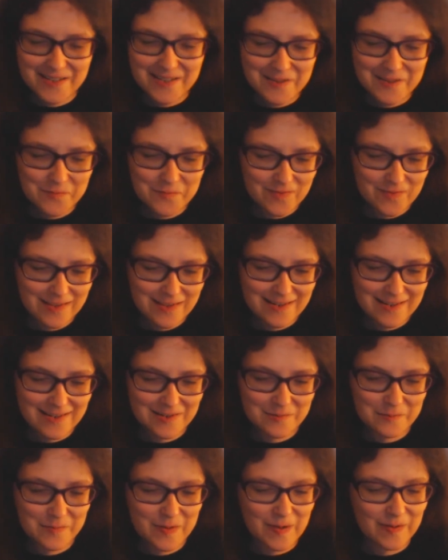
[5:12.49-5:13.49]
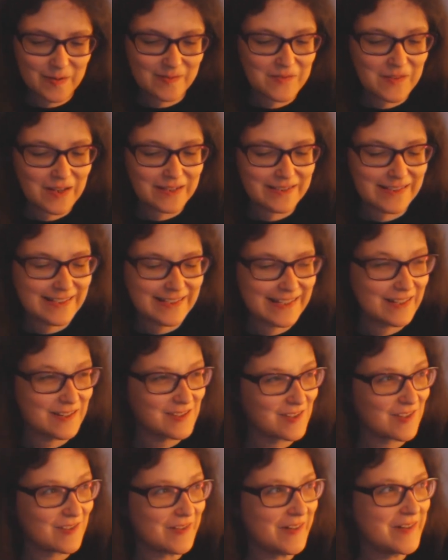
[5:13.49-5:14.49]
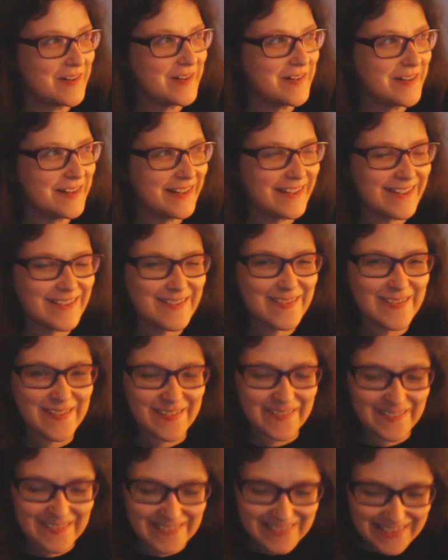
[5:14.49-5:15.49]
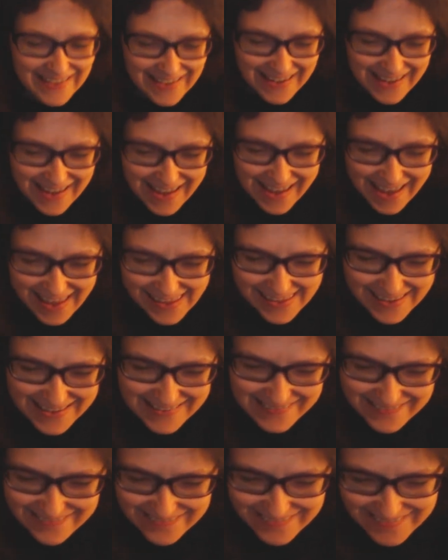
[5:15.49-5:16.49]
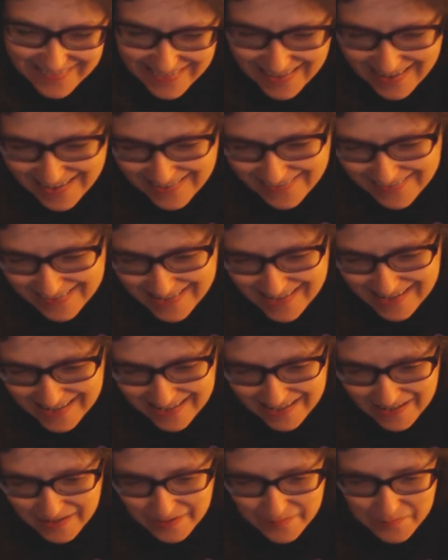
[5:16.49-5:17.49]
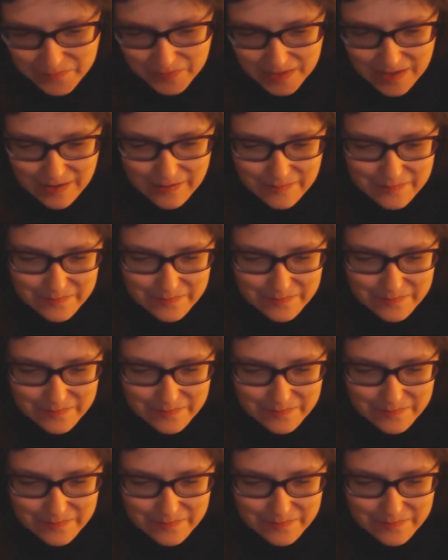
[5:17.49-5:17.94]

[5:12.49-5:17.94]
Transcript: This should be on Antiques Roadshow." And I thought that was cute.